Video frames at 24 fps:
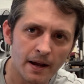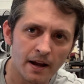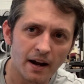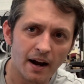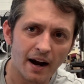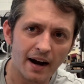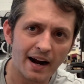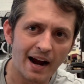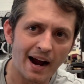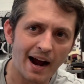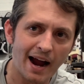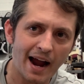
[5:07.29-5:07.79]

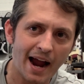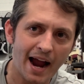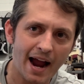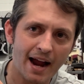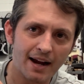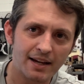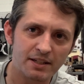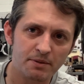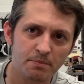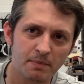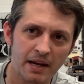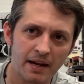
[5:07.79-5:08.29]

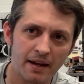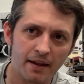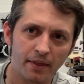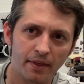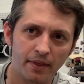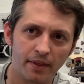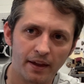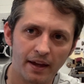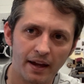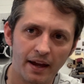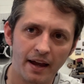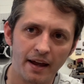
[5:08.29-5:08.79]
Hacksmith
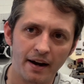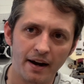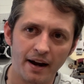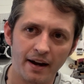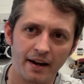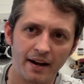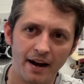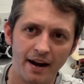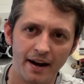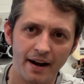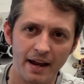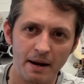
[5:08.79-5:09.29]
and I
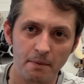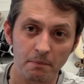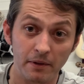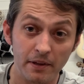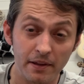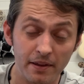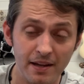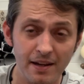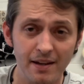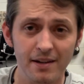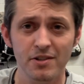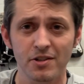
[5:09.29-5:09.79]
got Emily
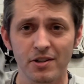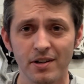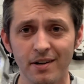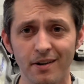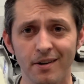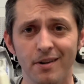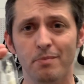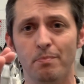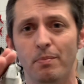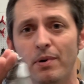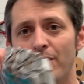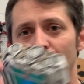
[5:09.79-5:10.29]
the engineer
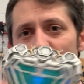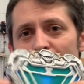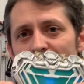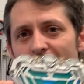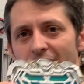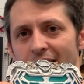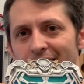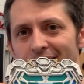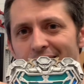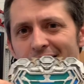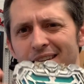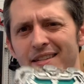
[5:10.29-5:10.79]
to both
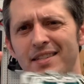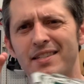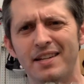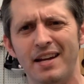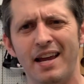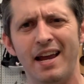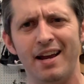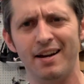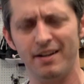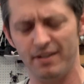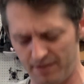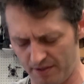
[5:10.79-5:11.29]
sign this and
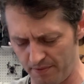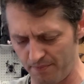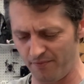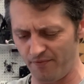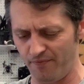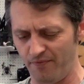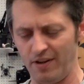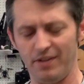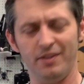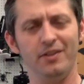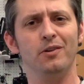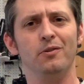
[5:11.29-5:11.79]
had some
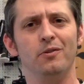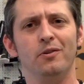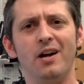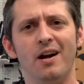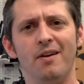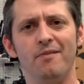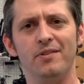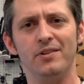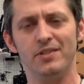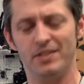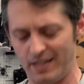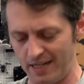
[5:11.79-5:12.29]
fun little
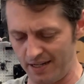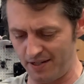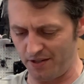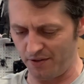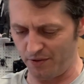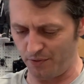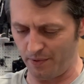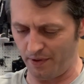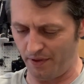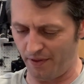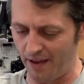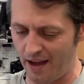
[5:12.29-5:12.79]
conversations
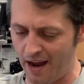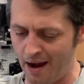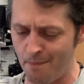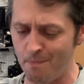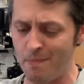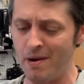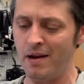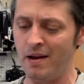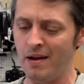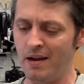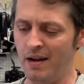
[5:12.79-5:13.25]
with them.